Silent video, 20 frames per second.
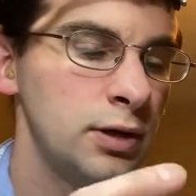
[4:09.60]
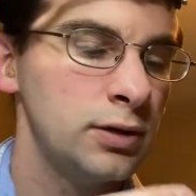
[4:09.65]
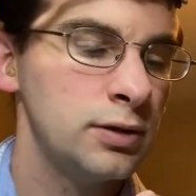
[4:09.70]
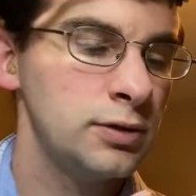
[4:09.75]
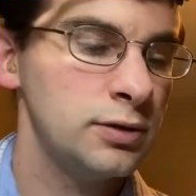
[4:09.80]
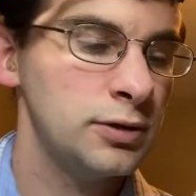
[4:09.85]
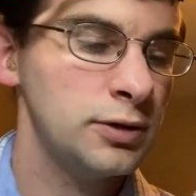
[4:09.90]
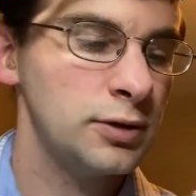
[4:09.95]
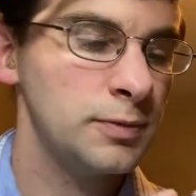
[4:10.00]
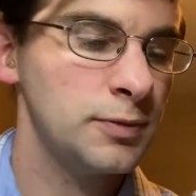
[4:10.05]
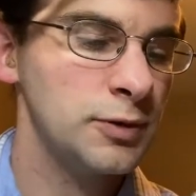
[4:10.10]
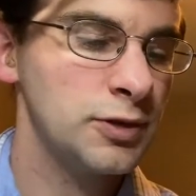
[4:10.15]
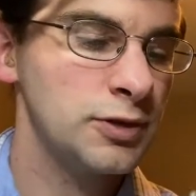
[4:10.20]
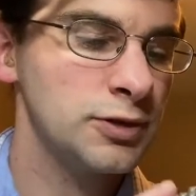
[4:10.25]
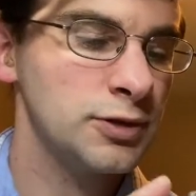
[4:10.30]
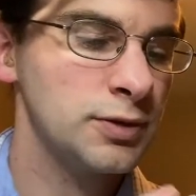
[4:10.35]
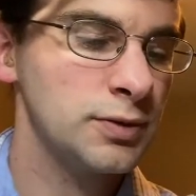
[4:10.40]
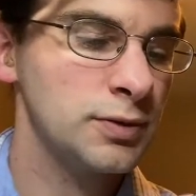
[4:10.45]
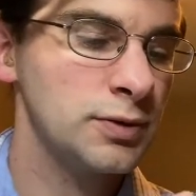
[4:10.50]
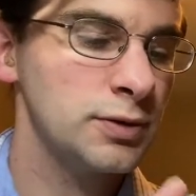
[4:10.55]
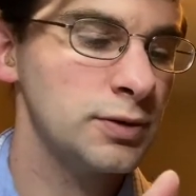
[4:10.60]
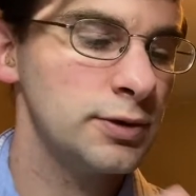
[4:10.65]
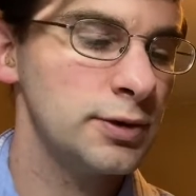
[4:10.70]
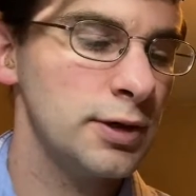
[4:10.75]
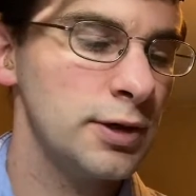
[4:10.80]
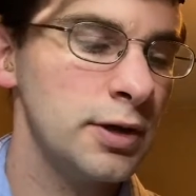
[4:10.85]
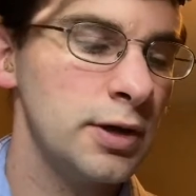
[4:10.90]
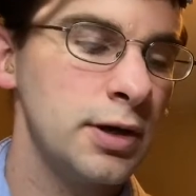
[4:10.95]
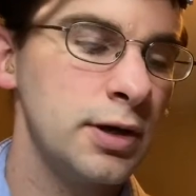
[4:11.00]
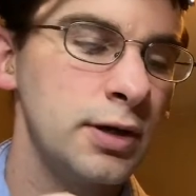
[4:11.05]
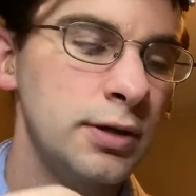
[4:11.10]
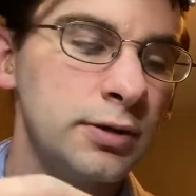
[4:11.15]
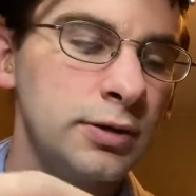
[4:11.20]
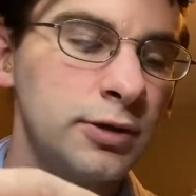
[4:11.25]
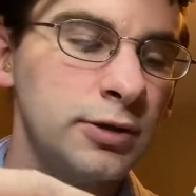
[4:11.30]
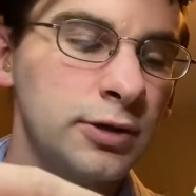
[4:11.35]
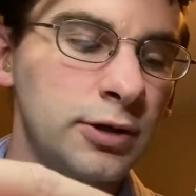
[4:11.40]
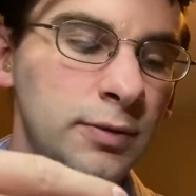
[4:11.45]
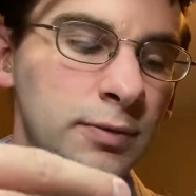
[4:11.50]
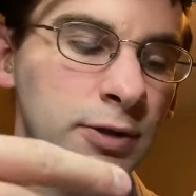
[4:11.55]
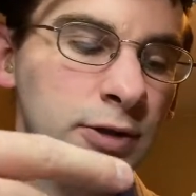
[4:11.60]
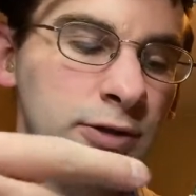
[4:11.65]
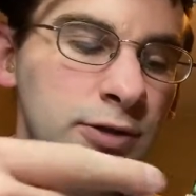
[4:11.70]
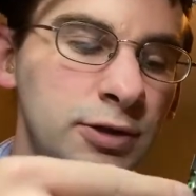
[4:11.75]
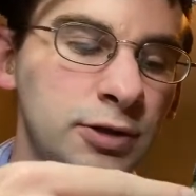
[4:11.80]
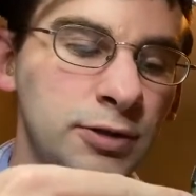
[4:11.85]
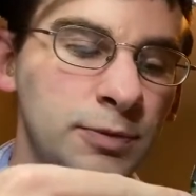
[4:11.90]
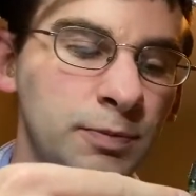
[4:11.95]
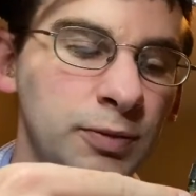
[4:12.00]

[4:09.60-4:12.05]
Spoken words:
some that screws on, some that's just